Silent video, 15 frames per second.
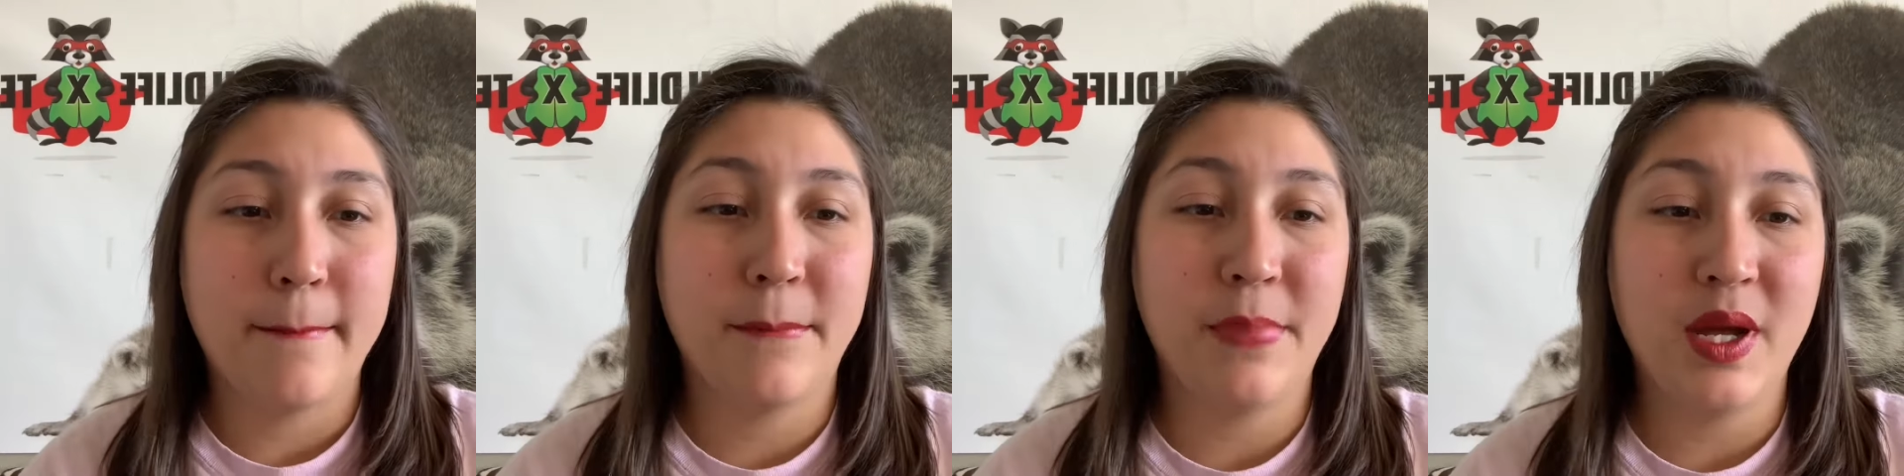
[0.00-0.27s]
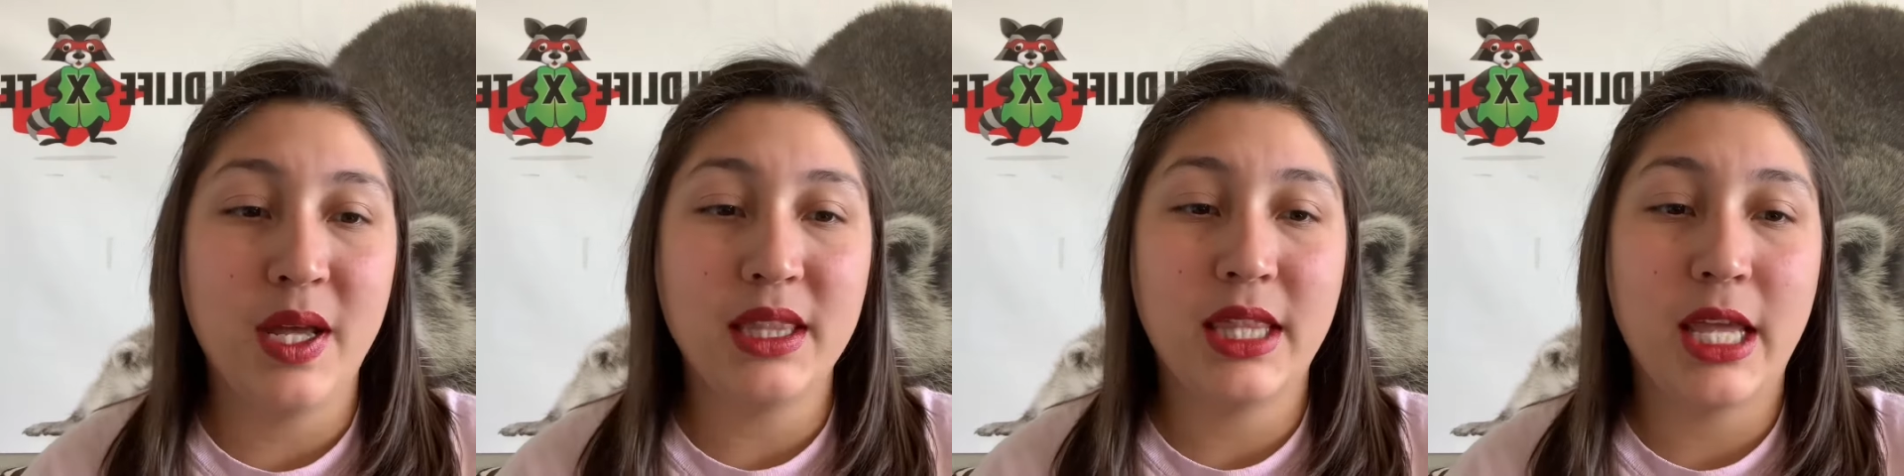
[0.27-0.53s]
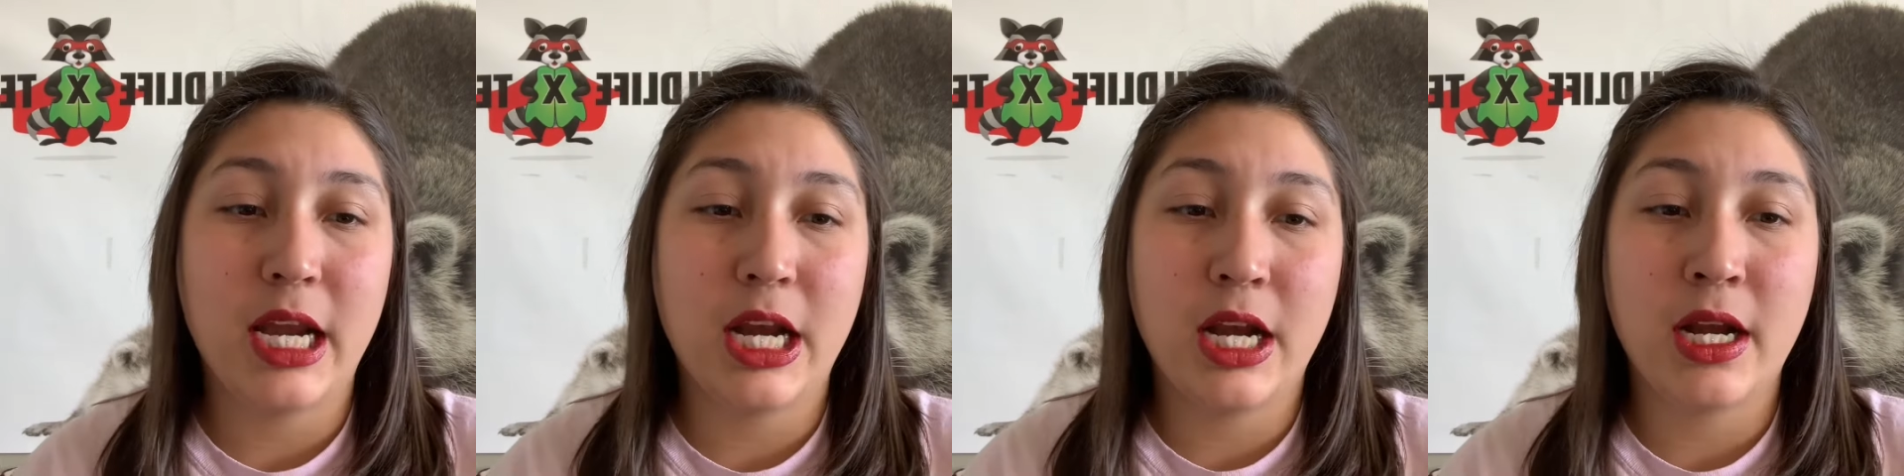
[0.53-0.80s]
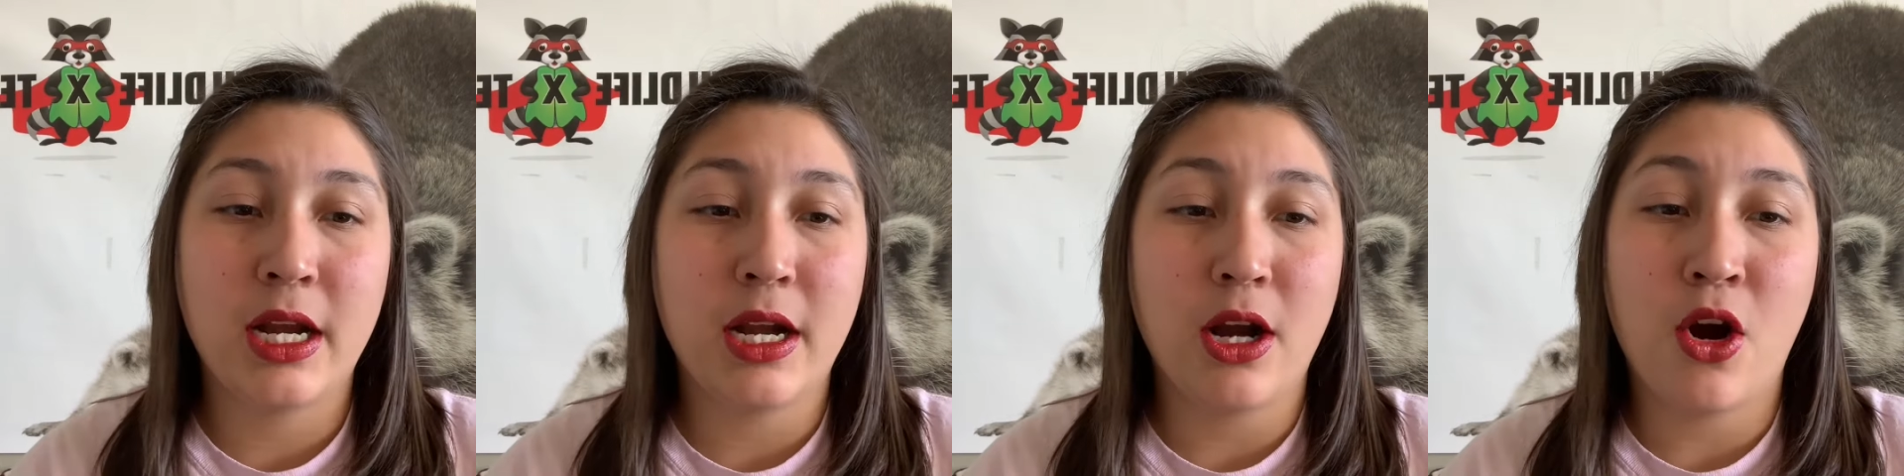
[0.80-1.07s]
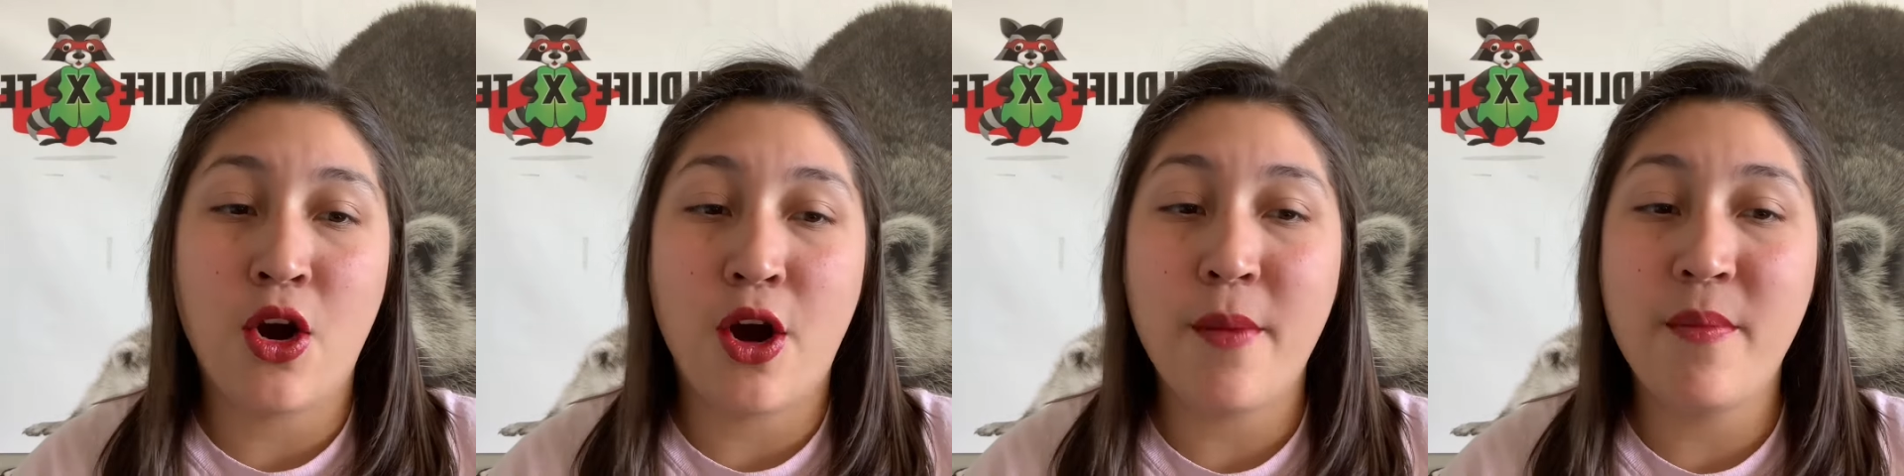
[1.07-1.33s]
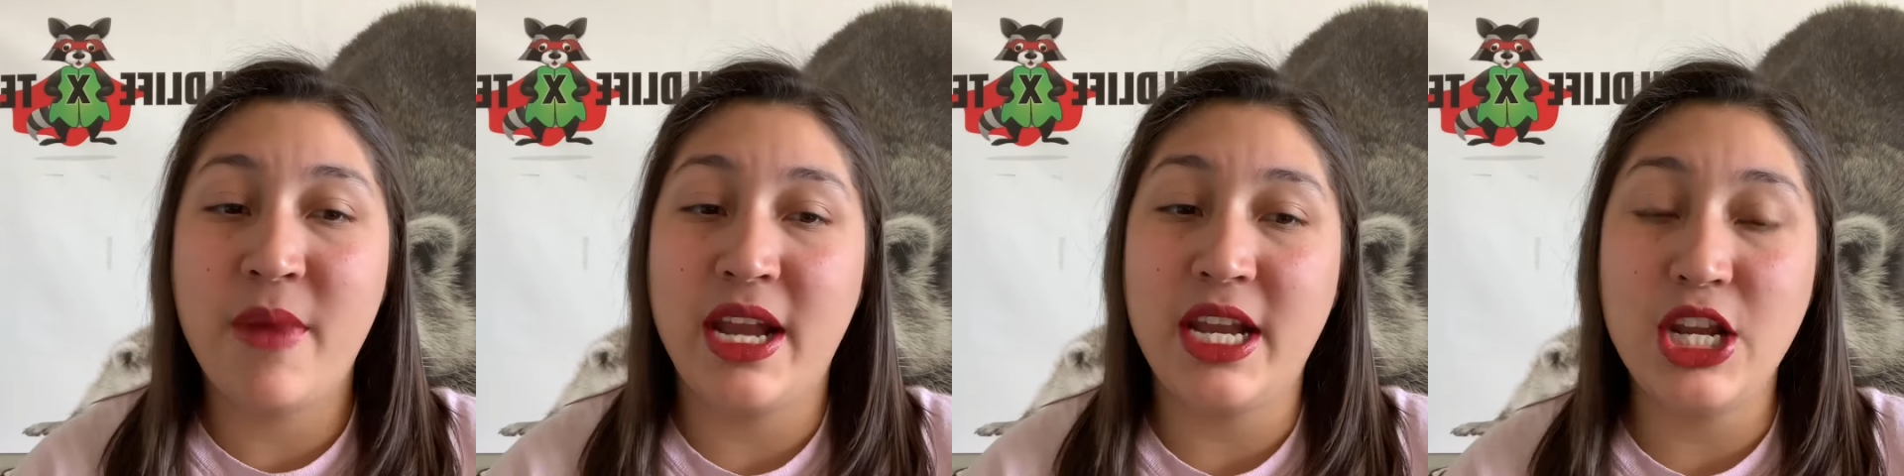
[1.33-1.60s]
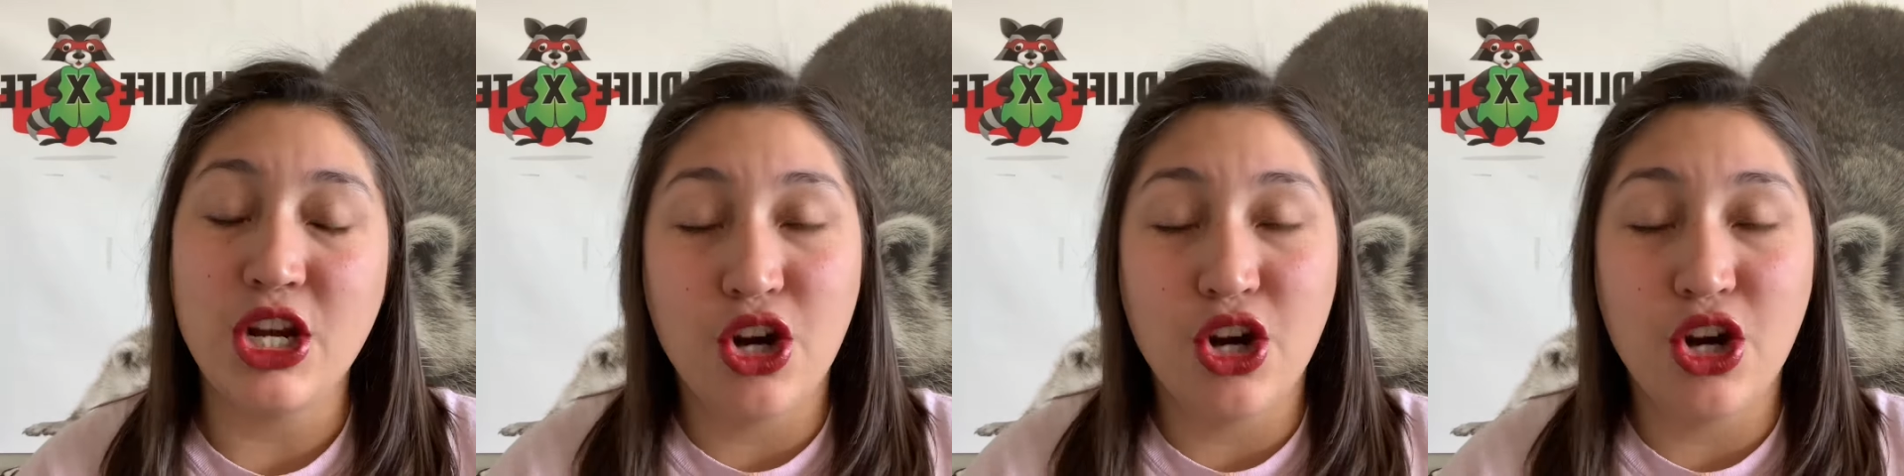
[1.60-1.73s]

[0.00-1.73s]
but there are many